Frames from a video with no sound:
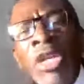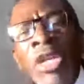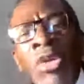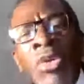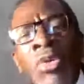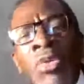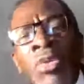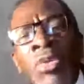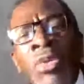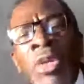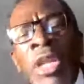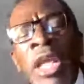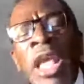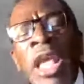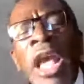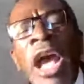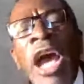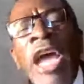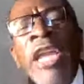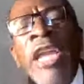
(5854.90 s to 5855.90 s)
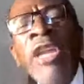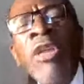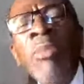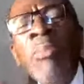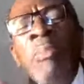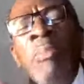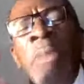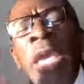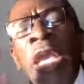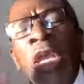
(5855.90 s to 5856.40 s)
Lungu, and
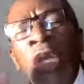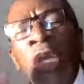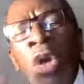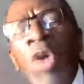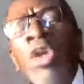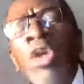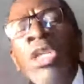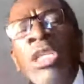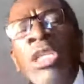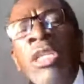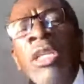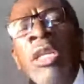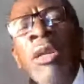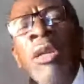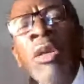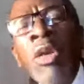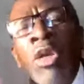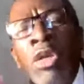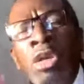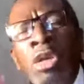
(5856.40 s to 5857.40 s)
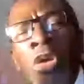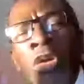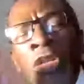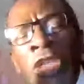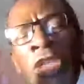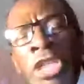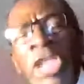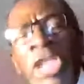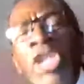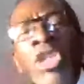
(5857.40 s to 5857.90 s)
may God
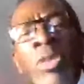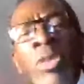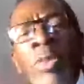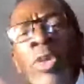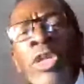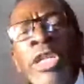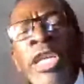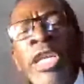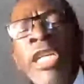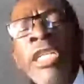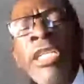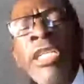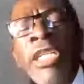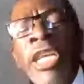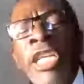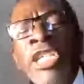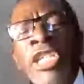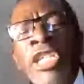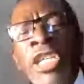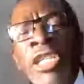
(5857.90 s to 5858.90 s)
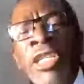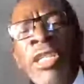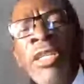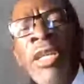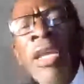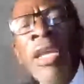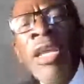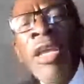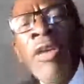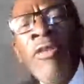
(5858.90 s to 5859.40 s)
continue to protect HH.
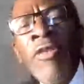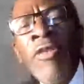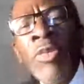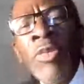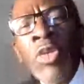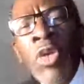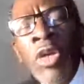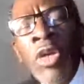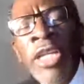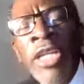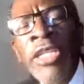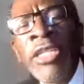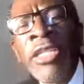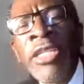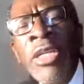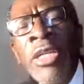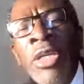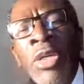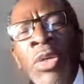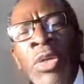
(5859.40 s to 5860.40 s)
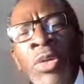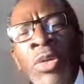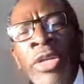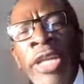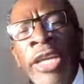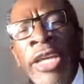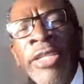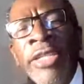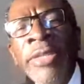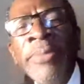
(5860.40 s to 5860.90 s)
From Scotland, good
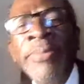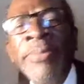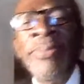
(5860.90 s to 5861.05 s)
night.